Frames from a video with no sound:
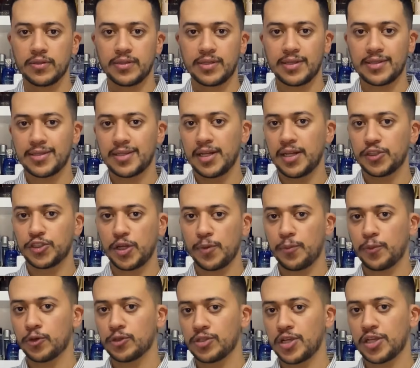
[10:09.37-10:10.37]
The sealage and
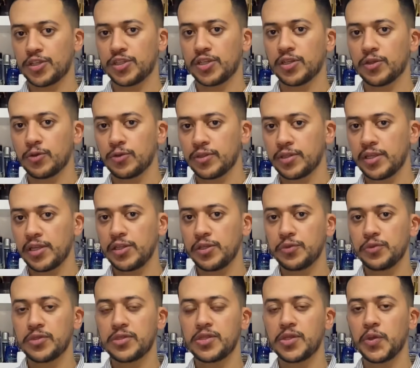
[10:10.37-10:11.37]
projection
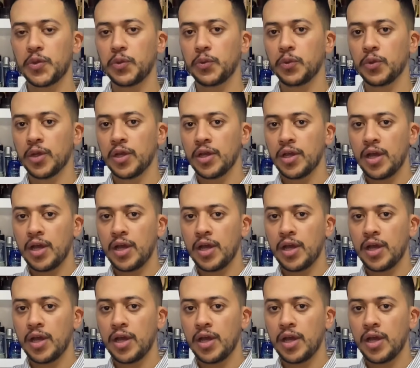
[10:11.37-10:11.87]
continues you